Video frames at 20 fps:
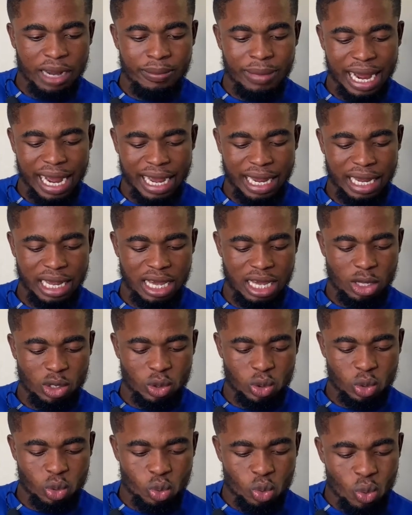by
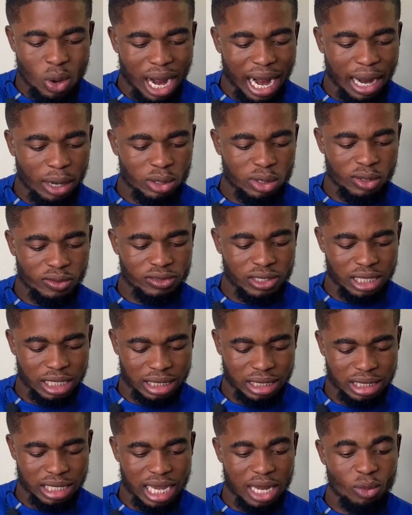2 out of
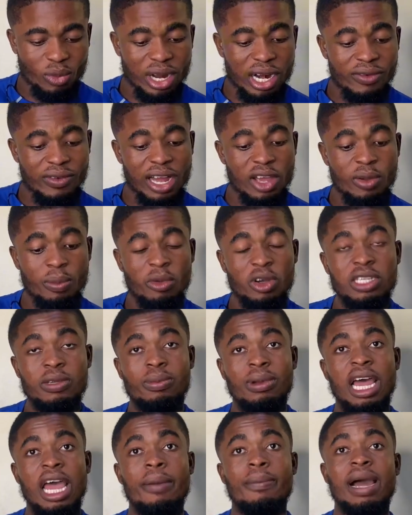6. And whenever you
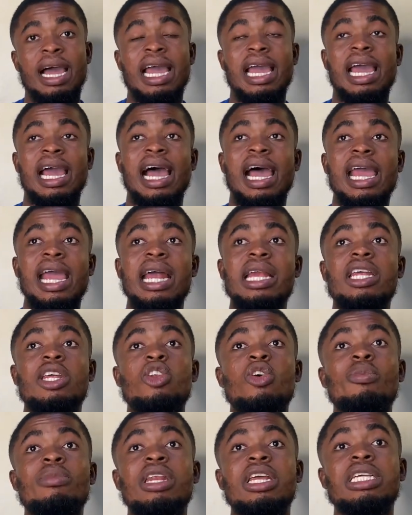multiply by a higher
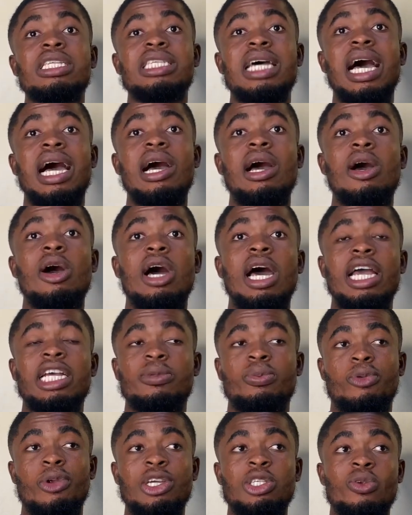denominator,
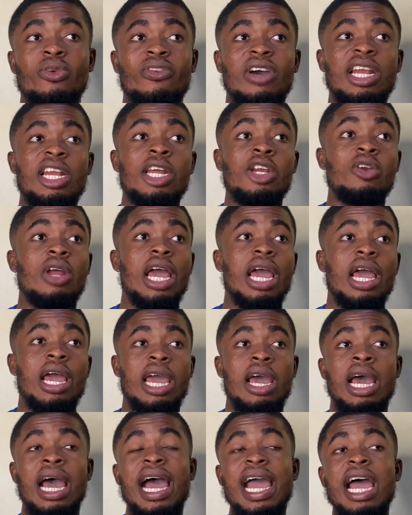expressed over the
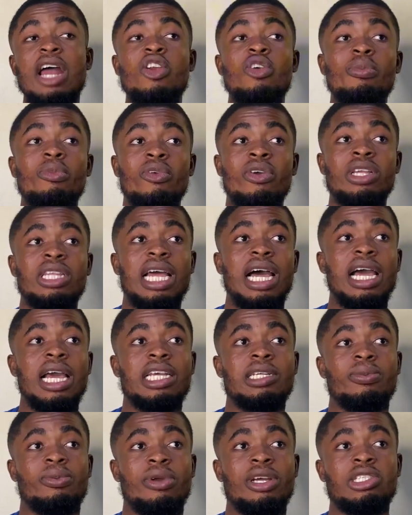higher numerator
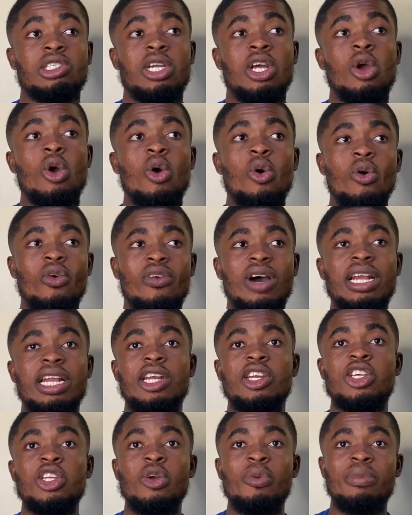expressed over the
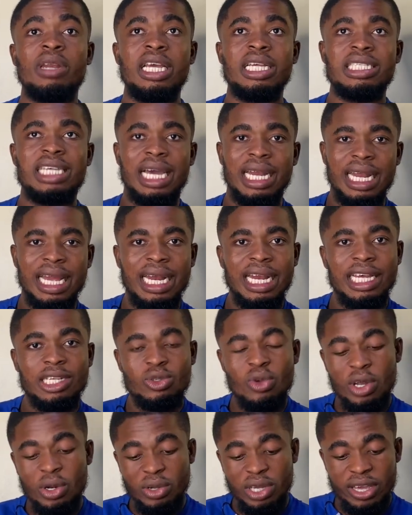denominator, then it's
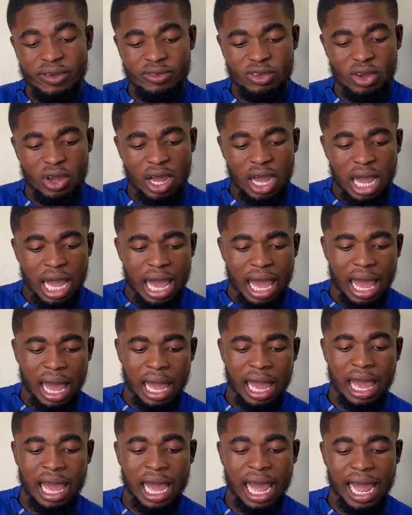going to give you
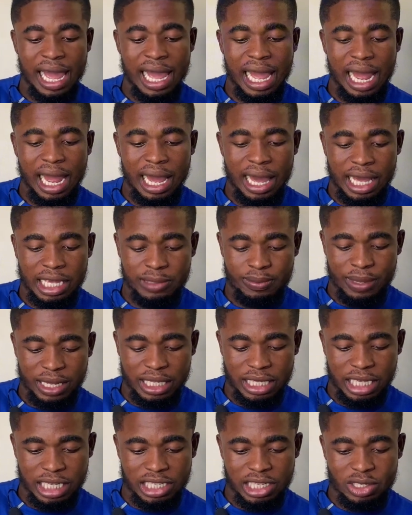a higher
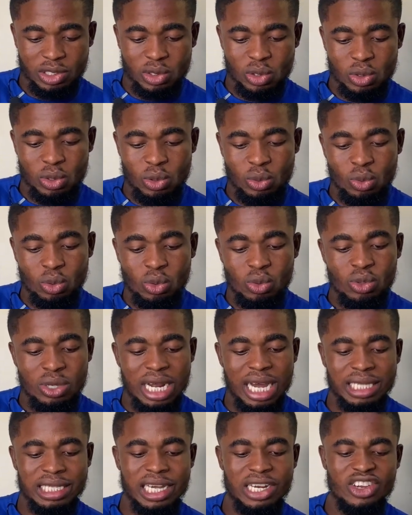expectation. So you will do
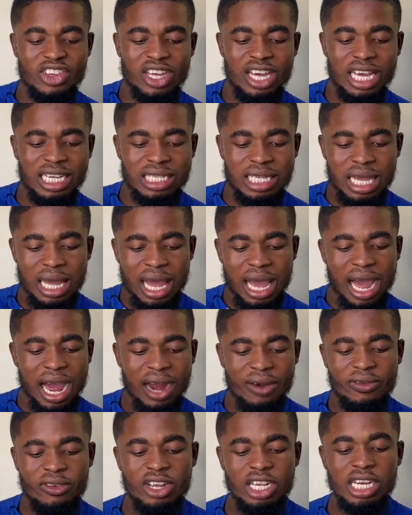that and you get
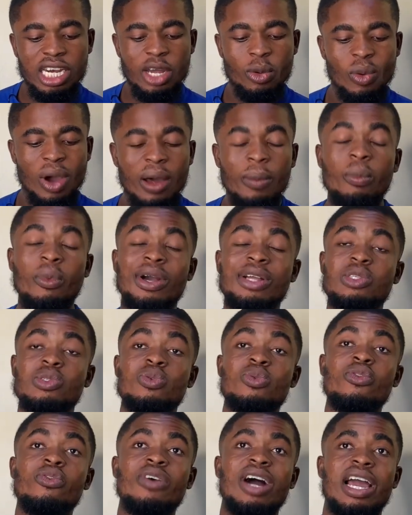averagely
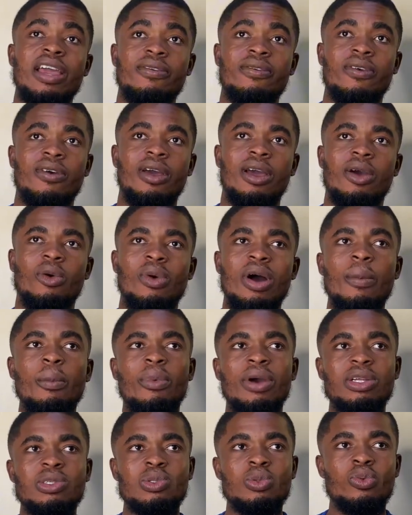
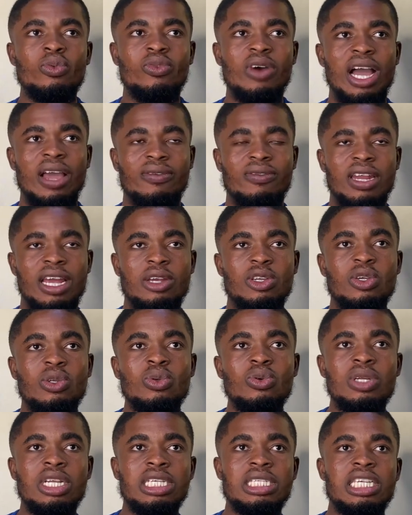1.25. Then you
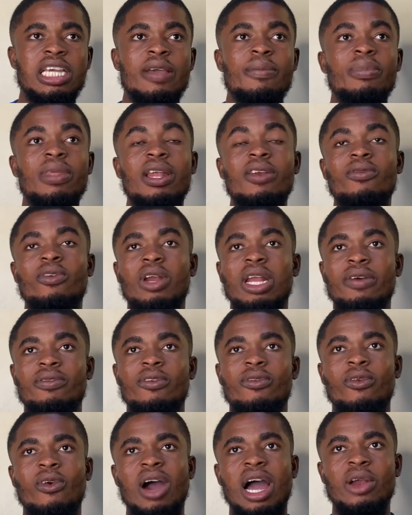do the same thing for level
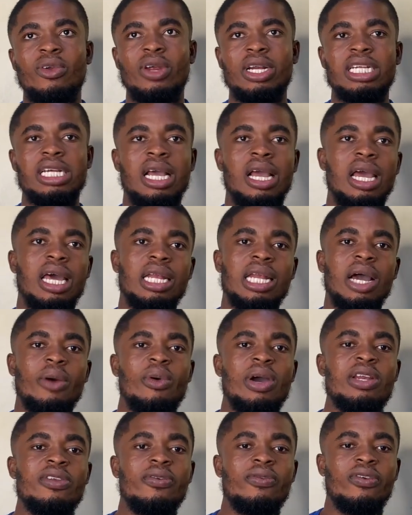400. Now
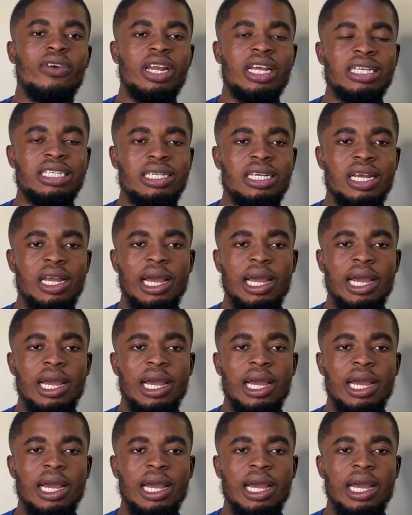when you finish,